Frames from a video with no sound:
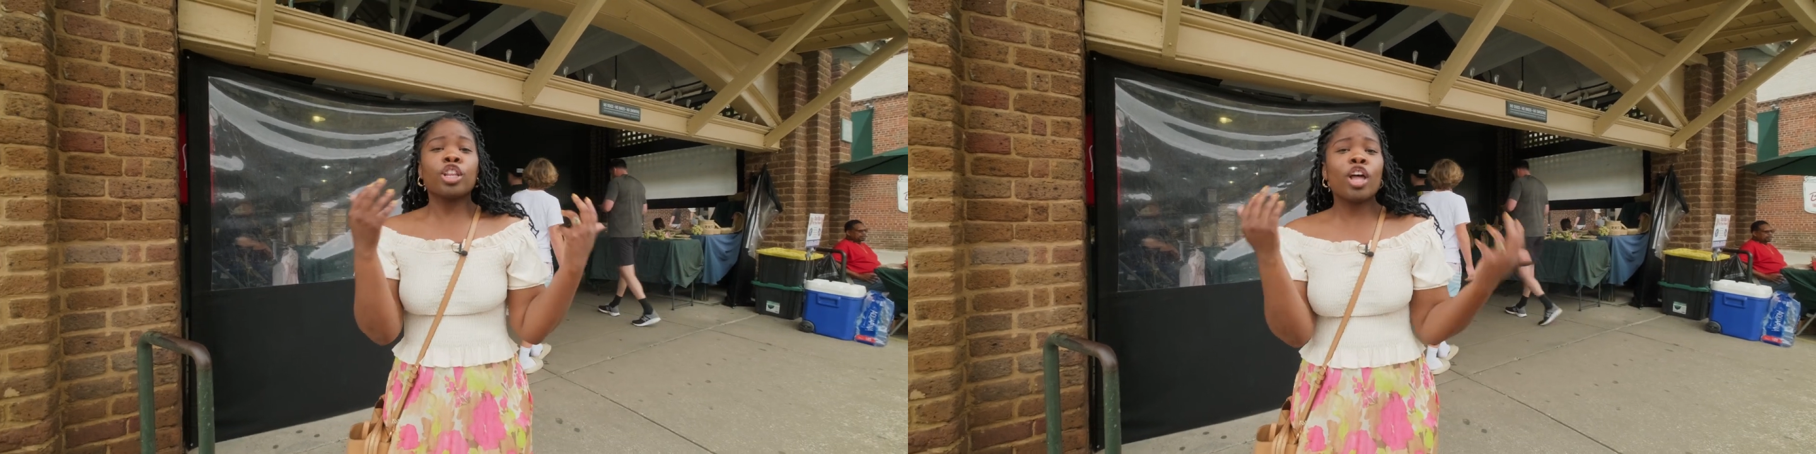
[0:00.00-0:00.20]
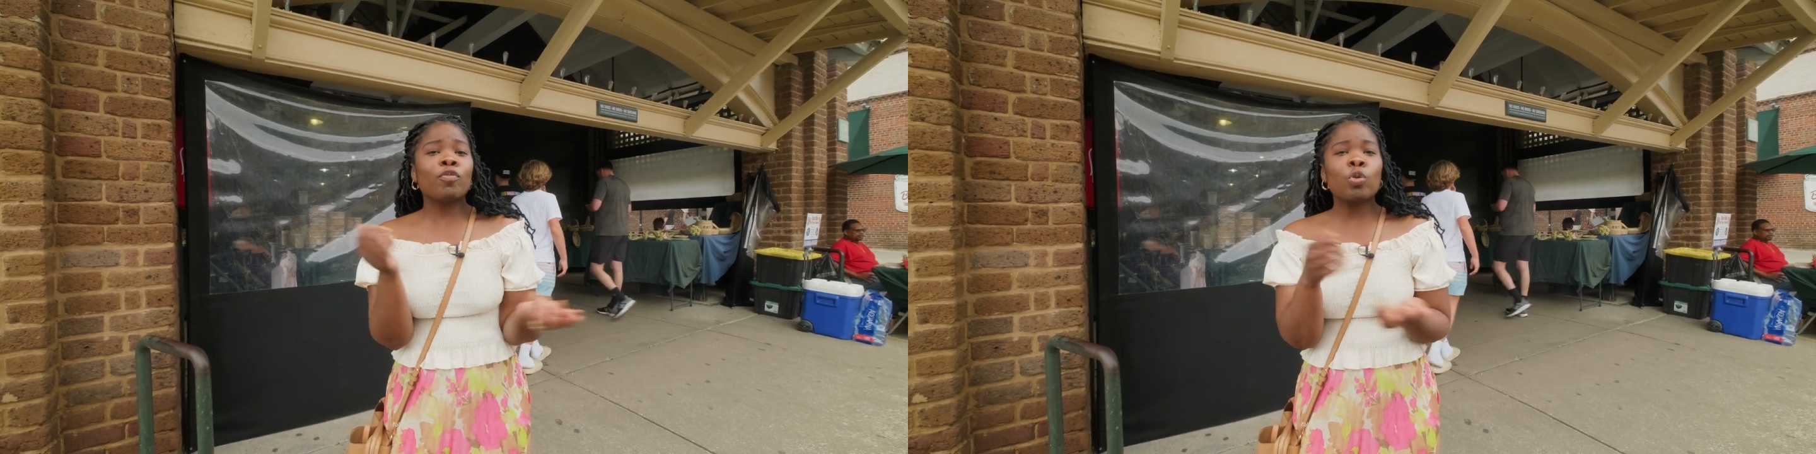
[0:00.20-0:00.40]

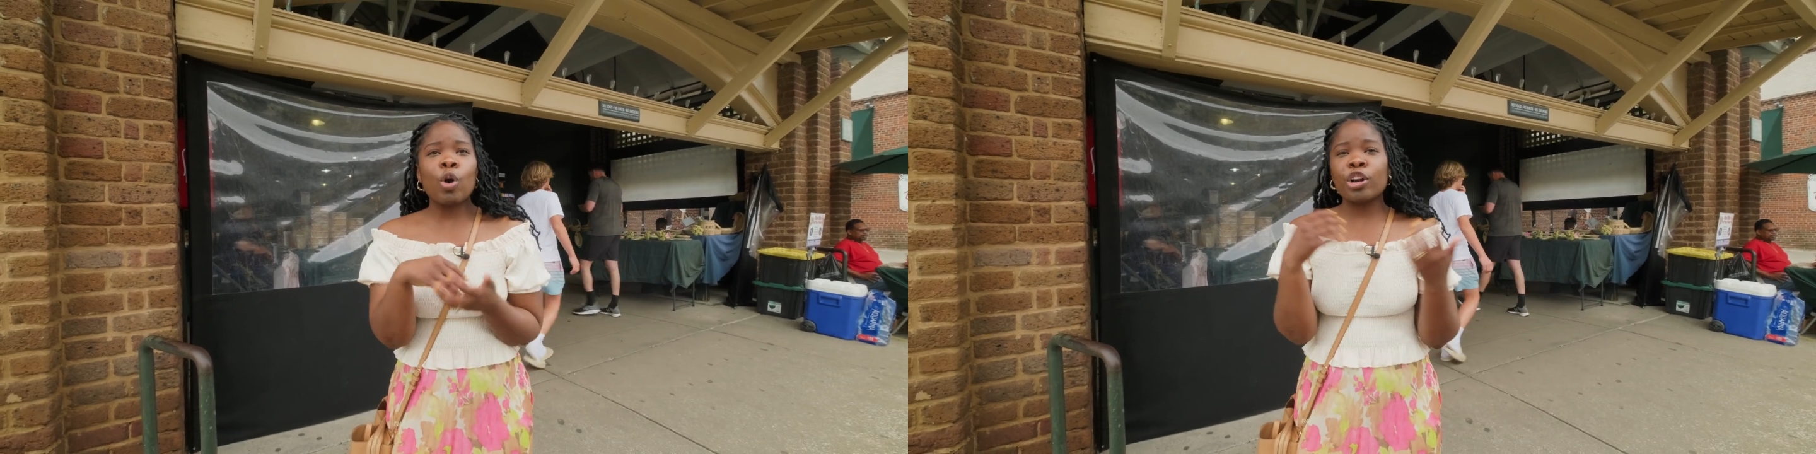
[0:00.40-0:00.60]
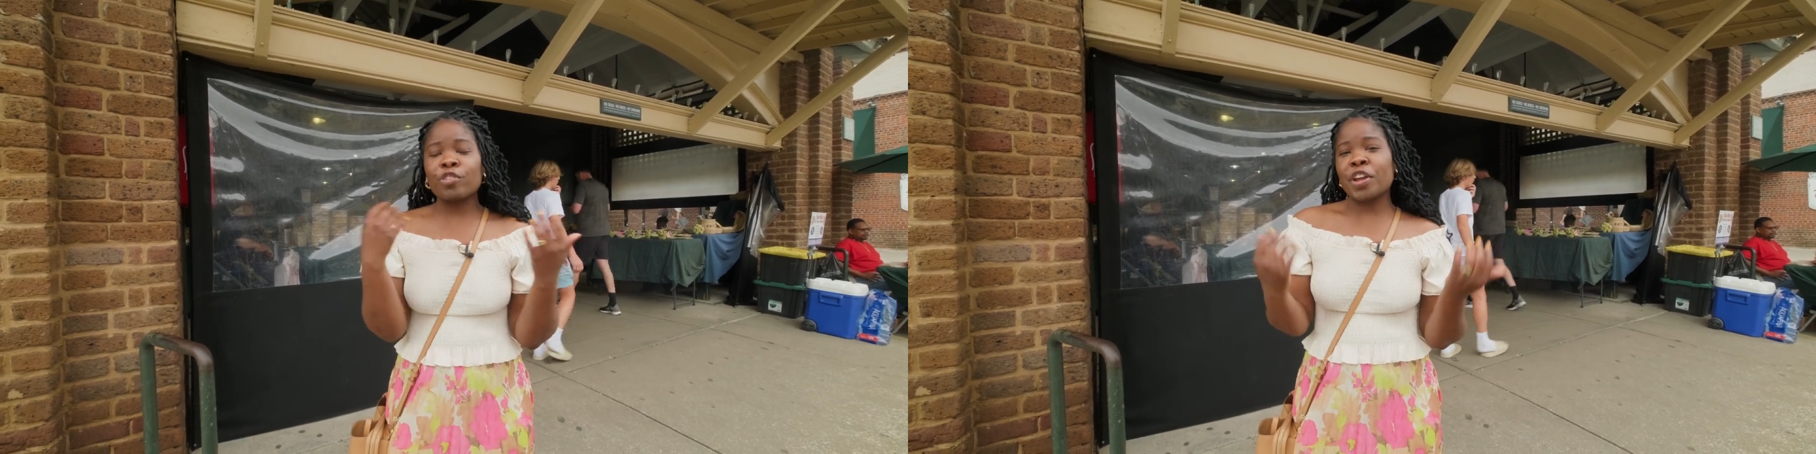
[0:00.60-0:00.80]
loved
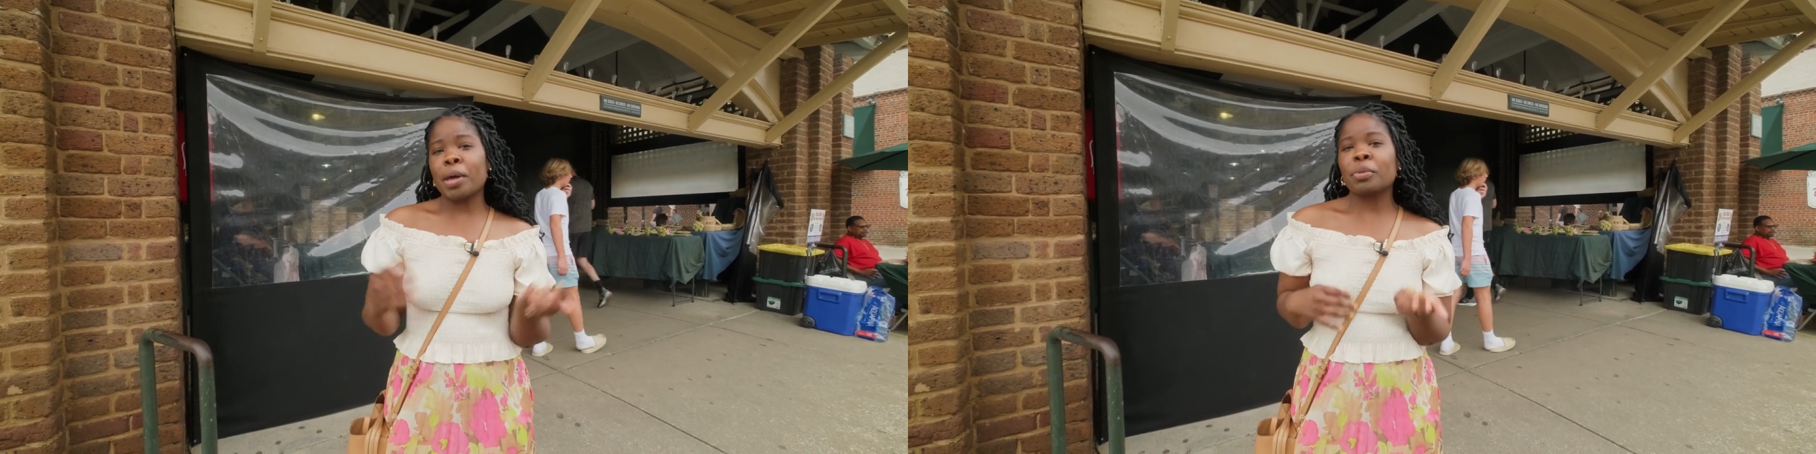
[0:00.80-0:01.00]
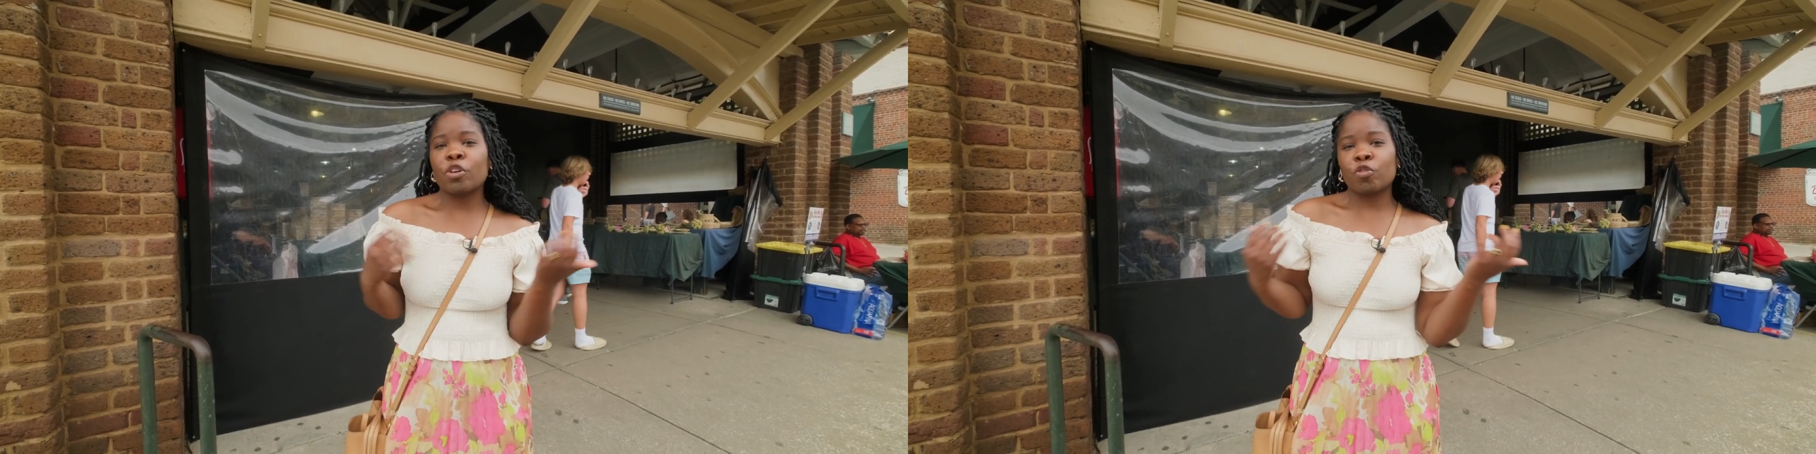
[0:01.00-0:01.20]
one or family or